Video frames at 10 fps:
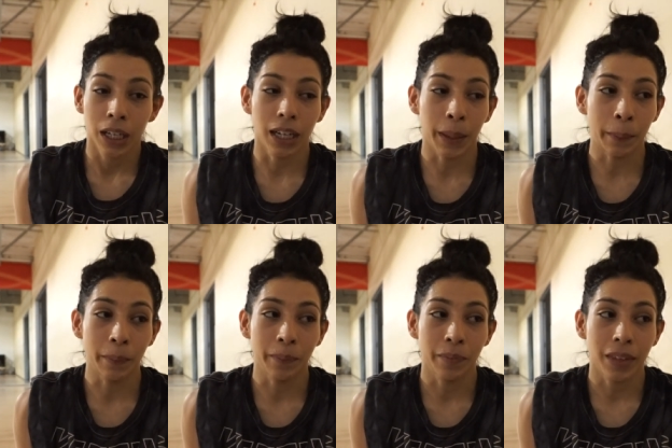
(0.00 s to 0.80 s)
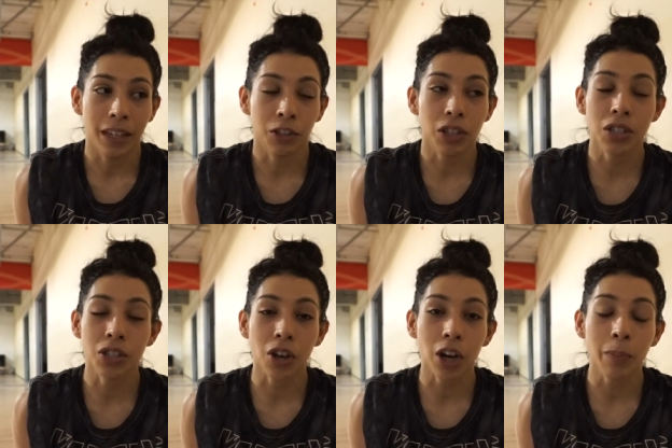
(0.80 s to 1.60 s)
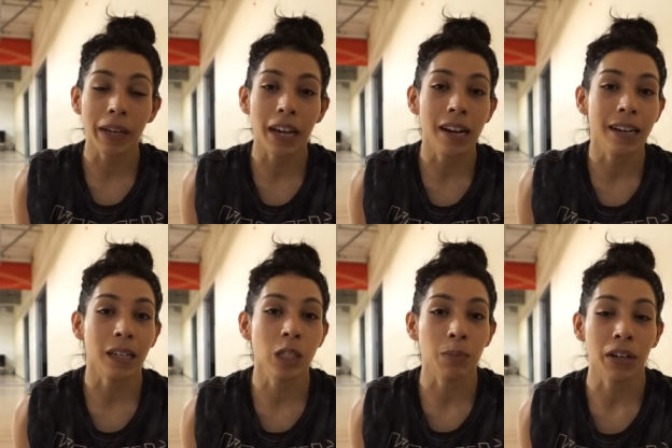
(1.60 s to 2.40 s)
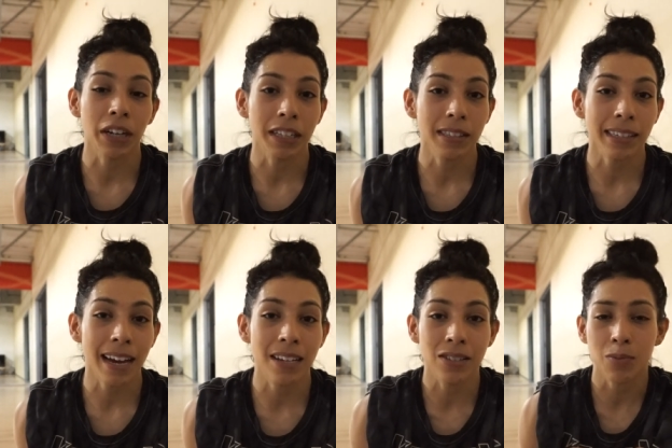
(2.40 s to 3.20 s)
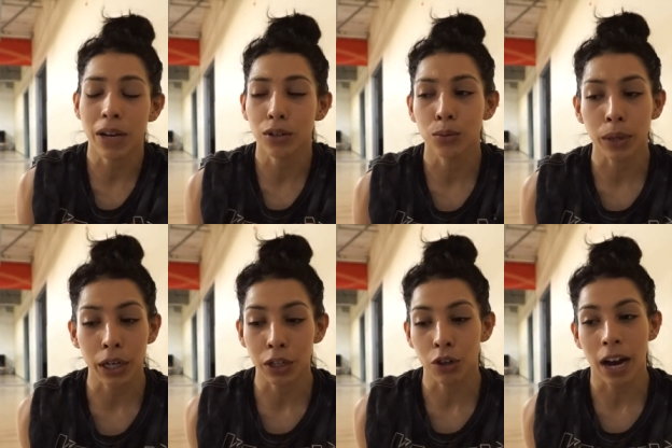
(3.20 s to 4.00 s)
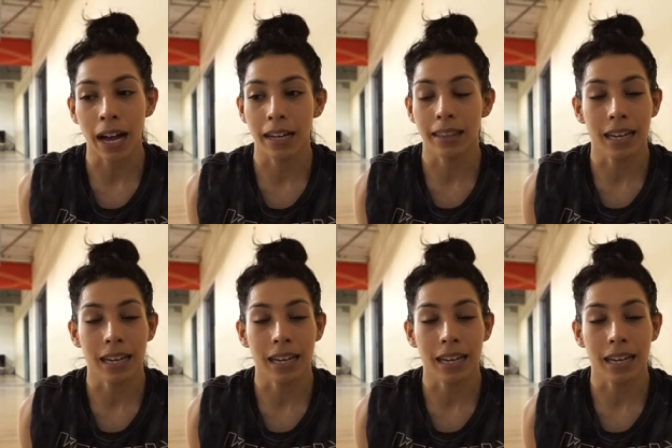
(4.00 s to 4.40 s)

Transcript: Um, just start by getting experience, guys, no matter where you're at.